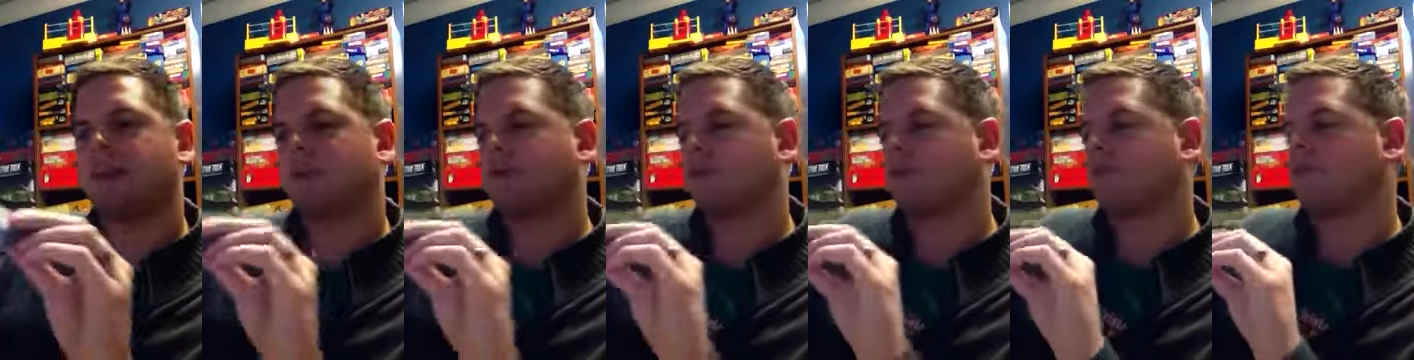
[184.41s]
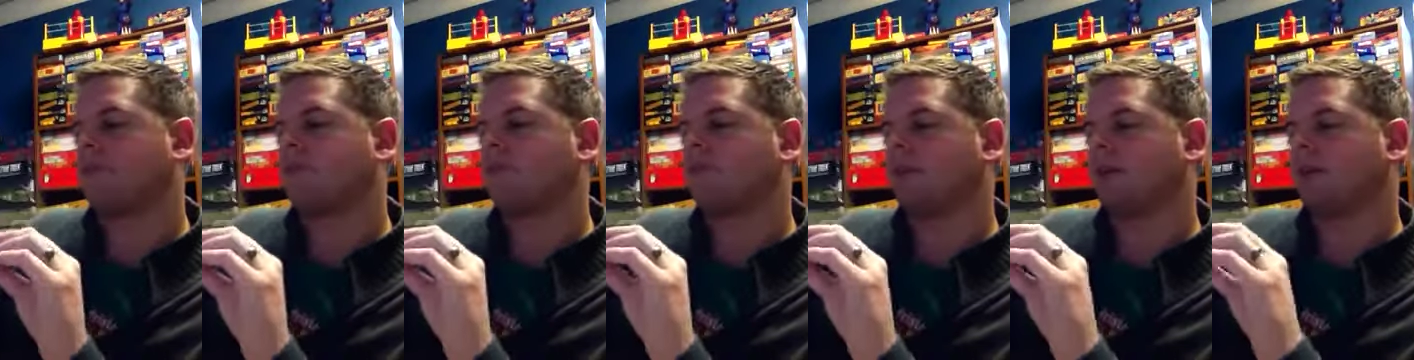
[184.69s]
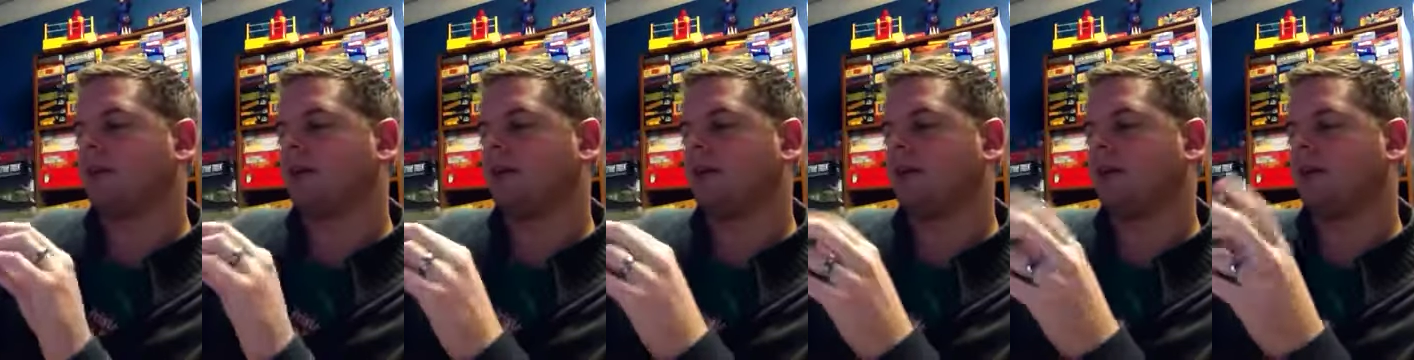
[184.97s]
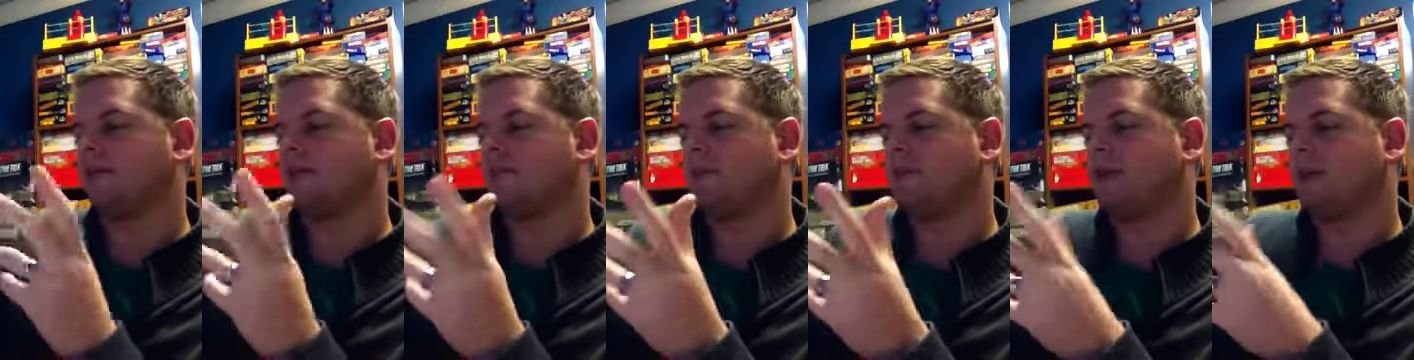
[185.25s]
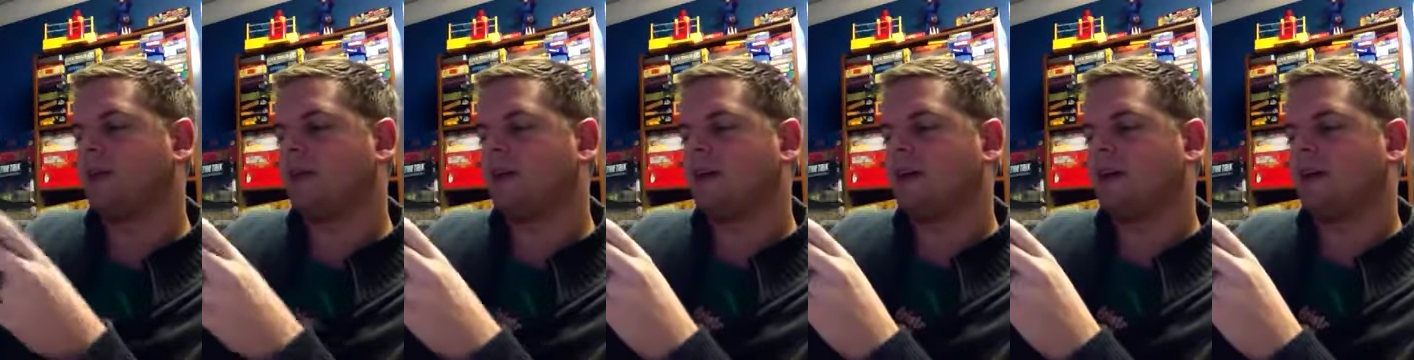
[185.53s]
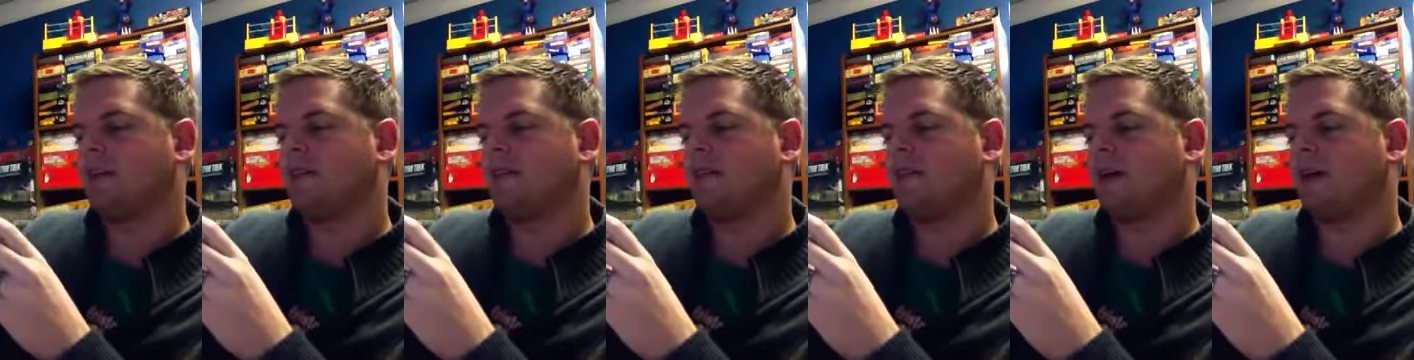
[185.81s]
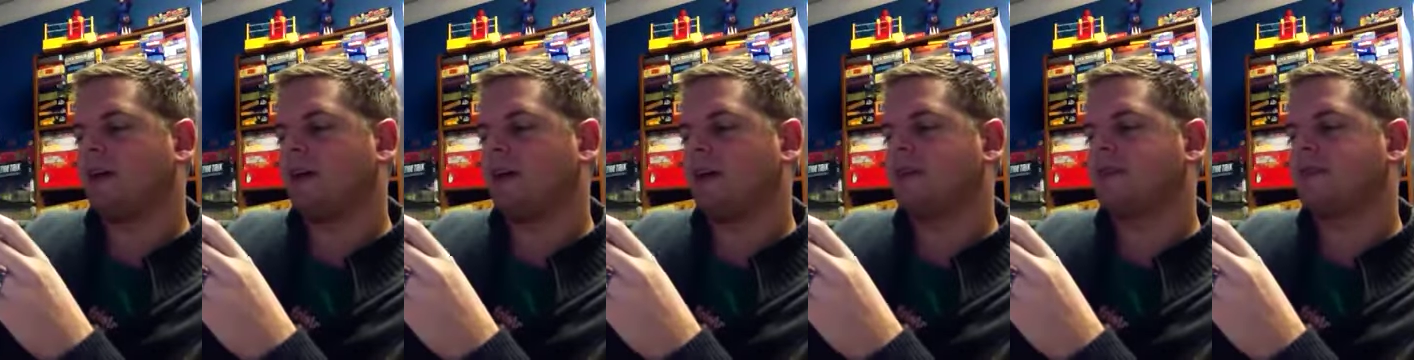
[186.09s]
The
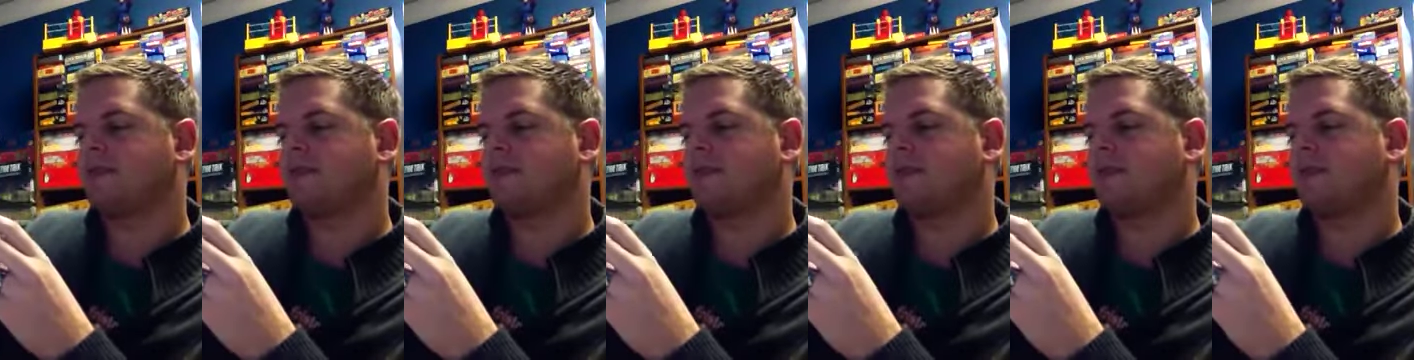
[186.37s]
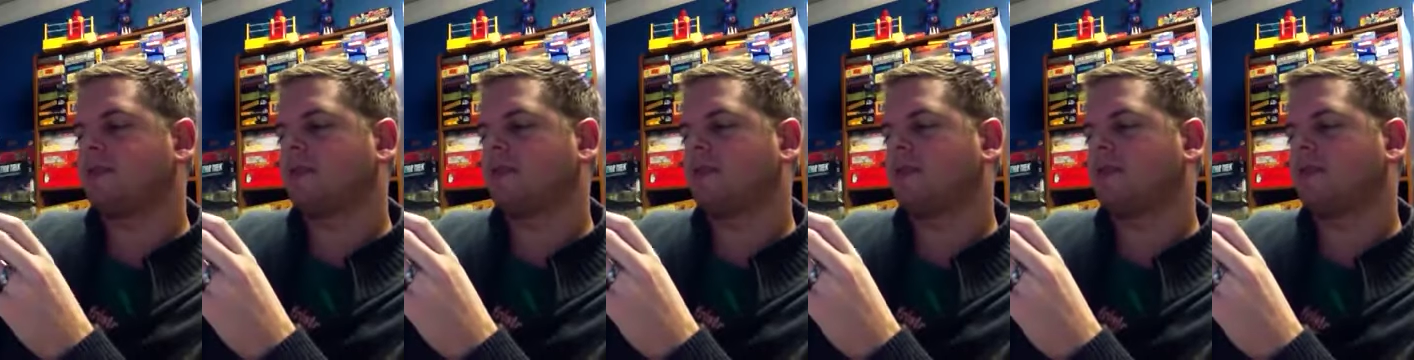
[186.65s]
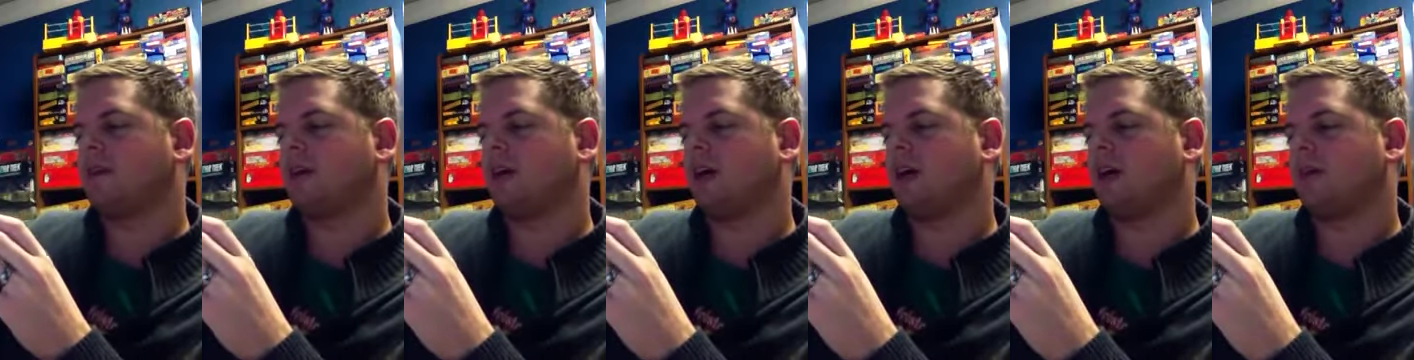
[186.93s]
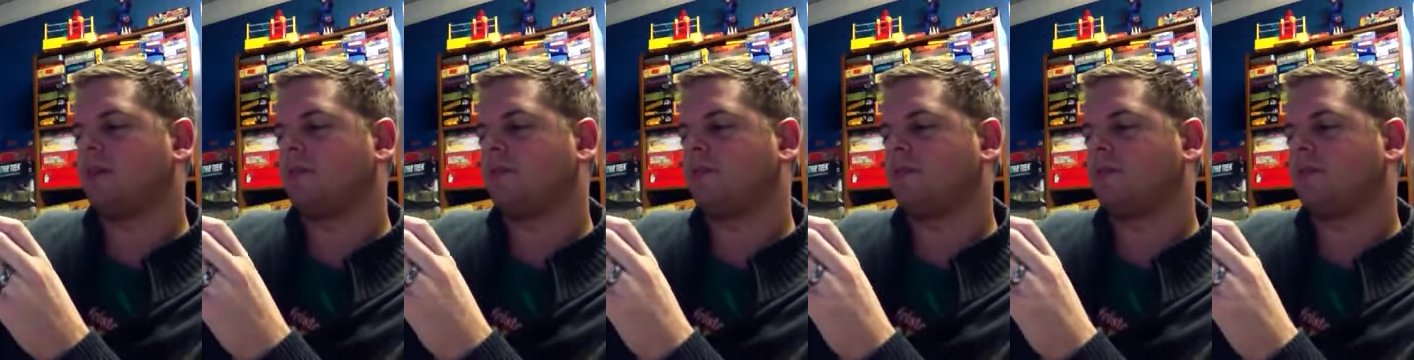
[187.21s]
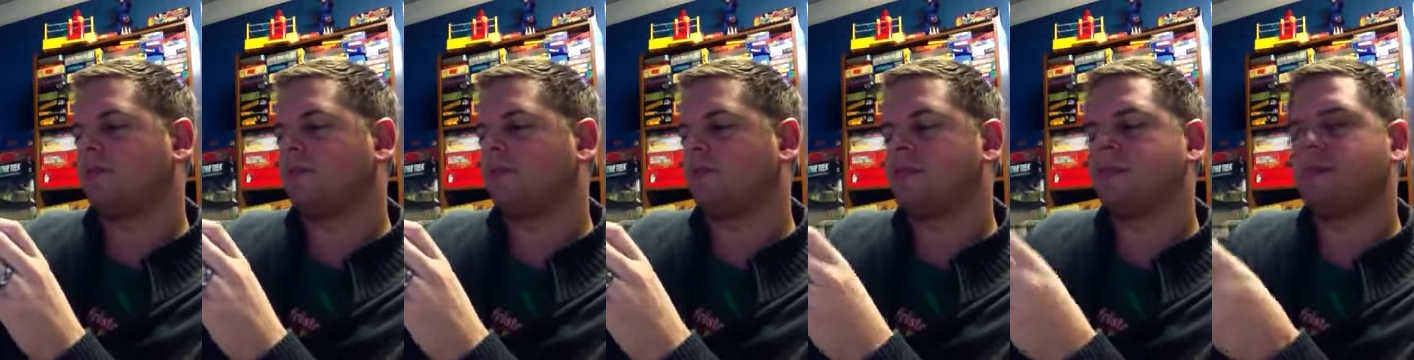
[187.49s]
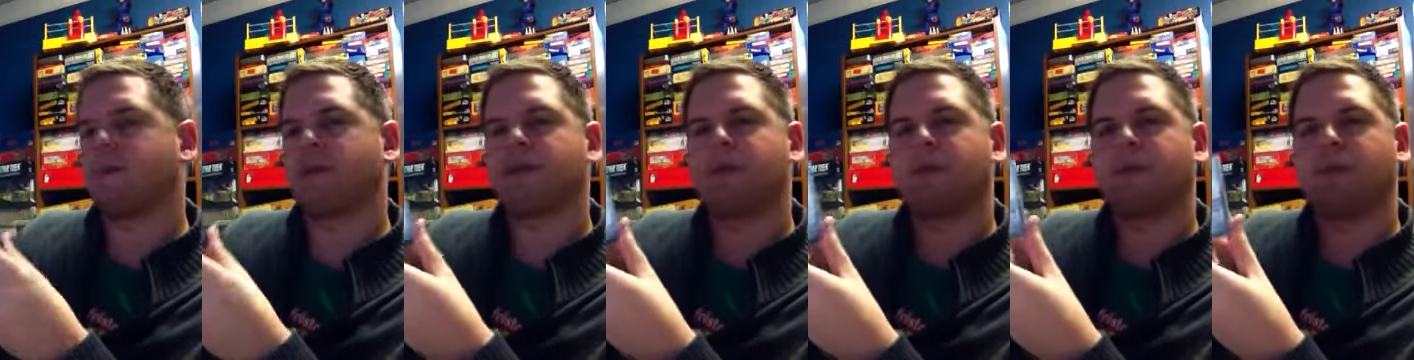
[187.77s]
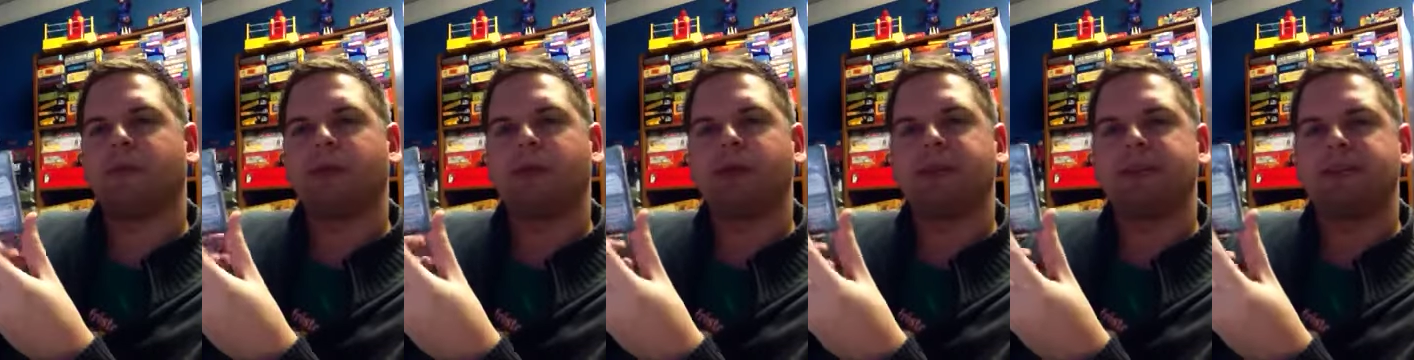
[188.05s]
various special
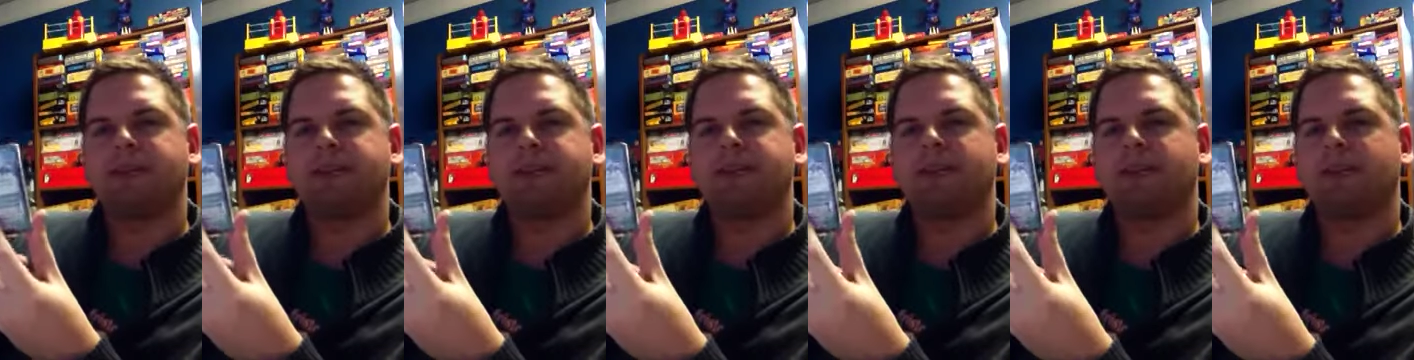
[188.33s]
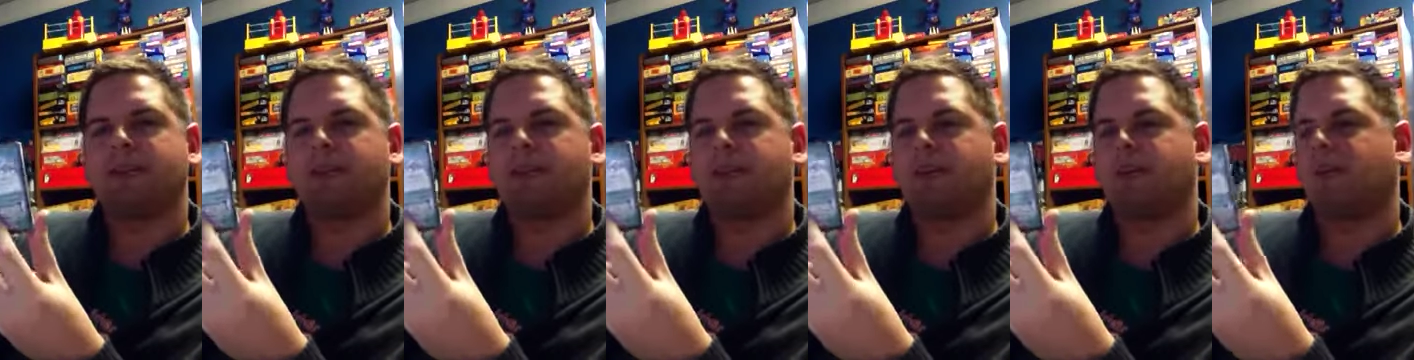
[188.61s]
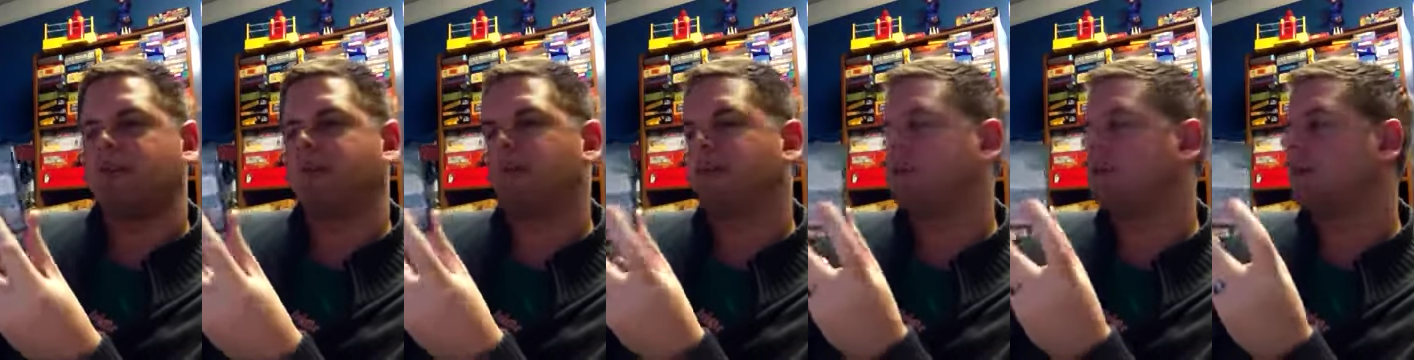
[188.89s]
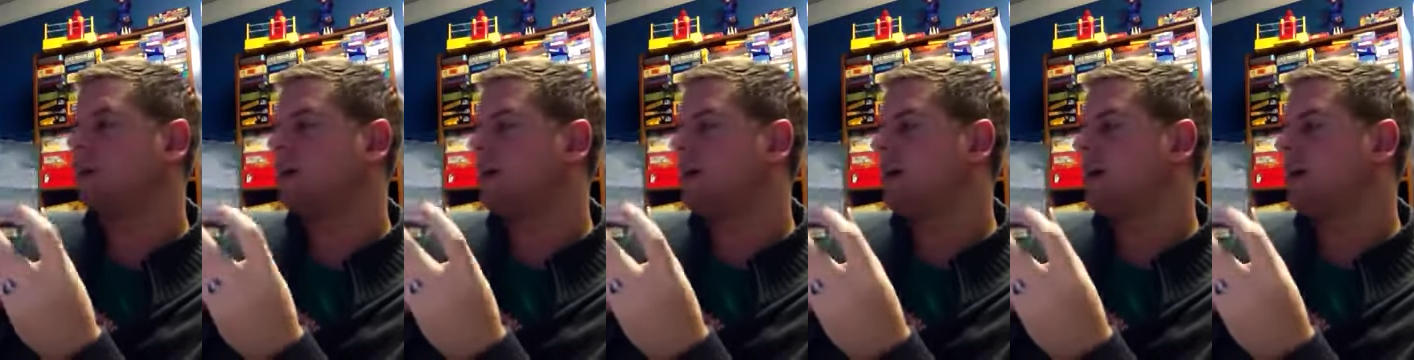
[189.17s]
abilities and stuff are different.